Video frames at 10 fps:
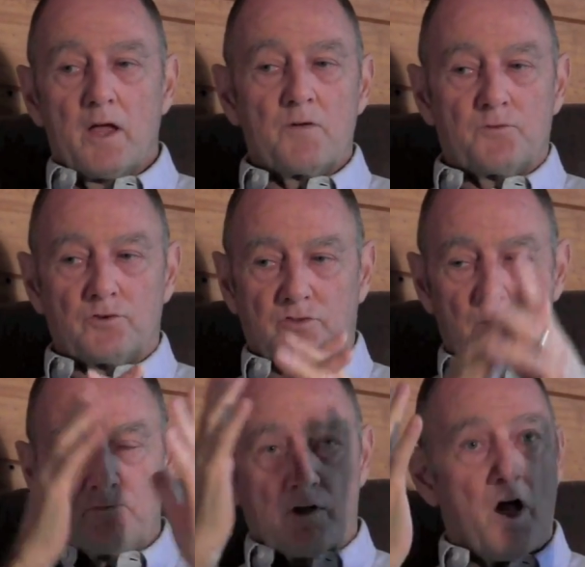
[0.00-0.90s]
If there's
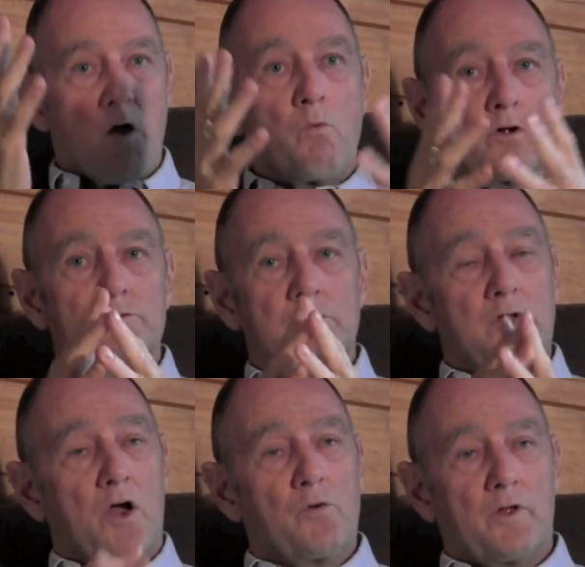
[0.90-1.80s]
something I want to
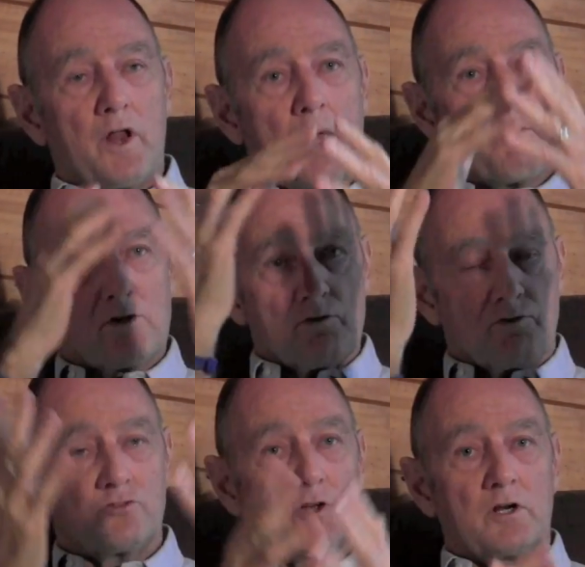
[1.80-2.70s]
know, then I
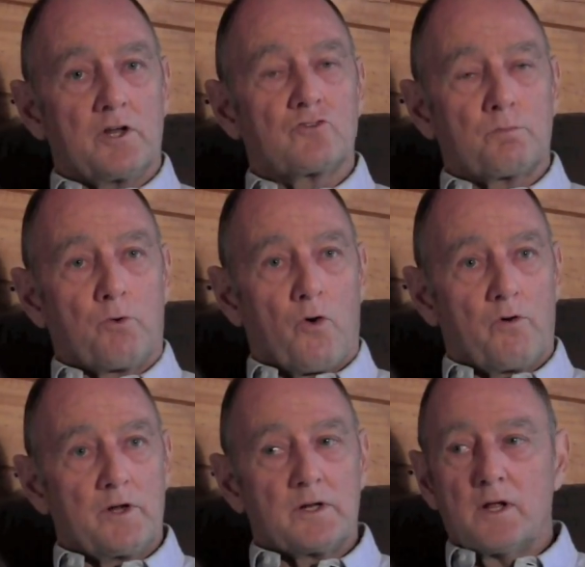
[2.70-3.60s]
metaphysically
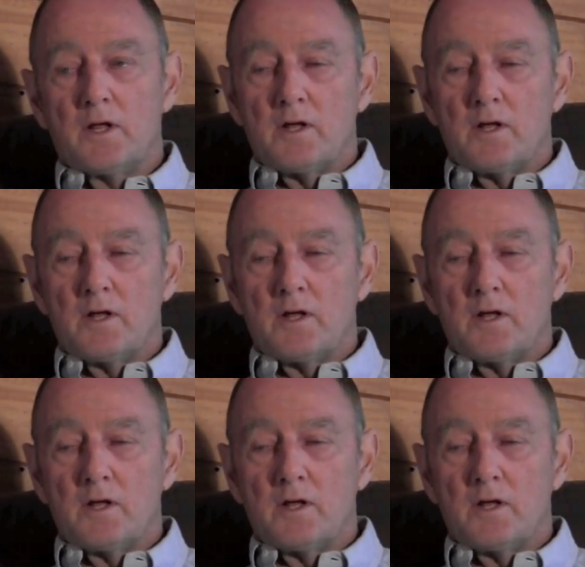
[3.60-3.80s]
explore it.